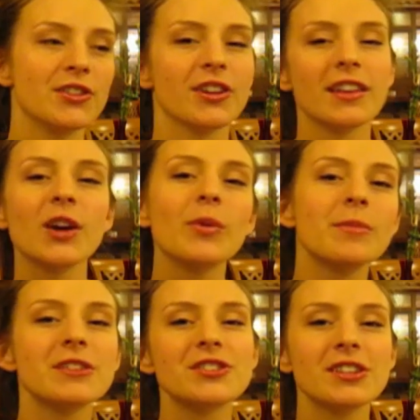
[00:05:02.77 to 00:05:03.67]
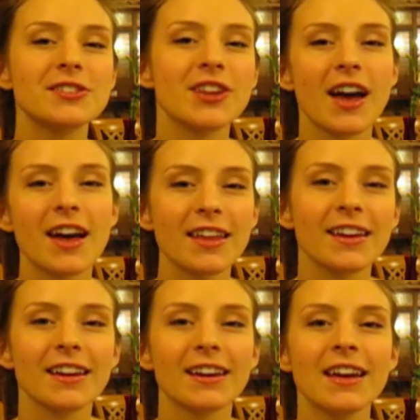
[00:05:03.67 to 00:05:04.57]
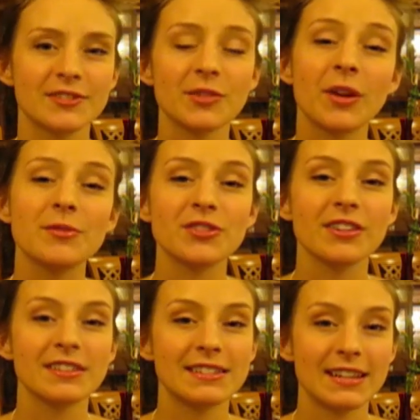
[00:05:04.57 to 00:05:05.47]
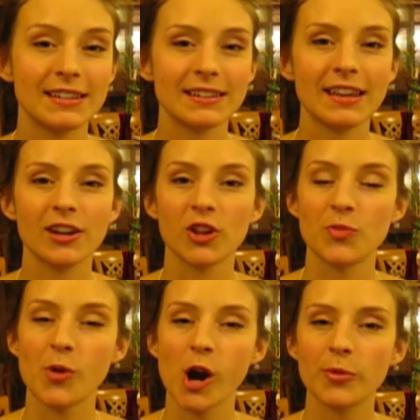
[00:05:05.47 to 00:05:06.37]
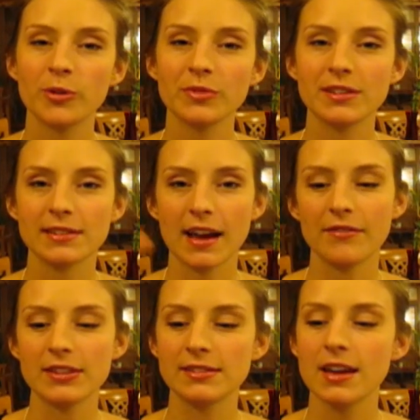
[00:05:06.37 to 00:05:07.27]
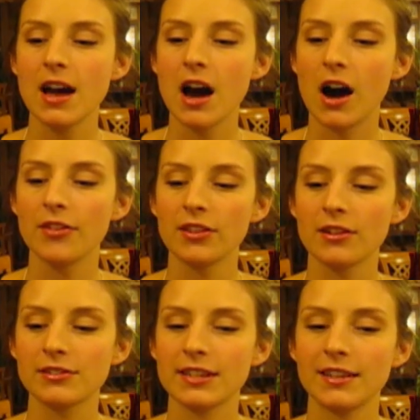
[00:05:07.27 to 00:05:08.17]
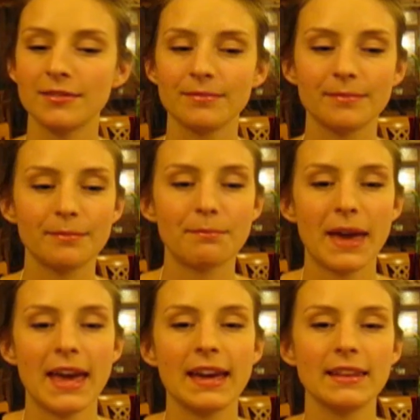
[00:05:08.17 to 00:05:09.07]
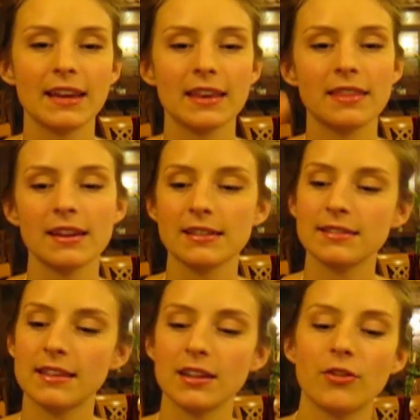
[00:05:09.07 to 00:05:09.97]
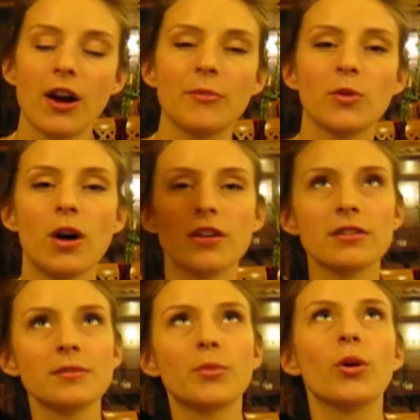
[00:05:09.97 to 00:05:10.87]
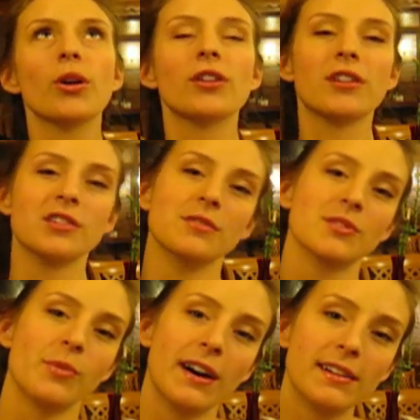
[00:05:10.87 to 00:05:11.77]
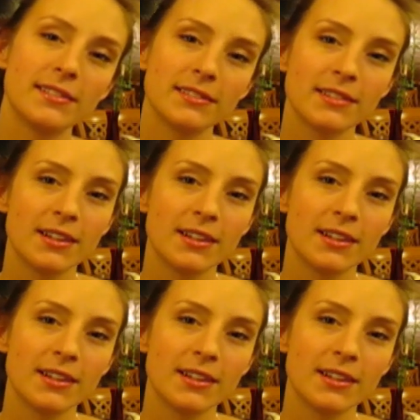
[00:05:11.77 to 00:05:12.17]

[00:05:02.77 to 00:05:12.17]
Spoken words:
you hear like women chit-chatting. Sometimes you hear the tin hitting on the marble because they have these other little tin pan-like things. They grab the water and pour it on you as well.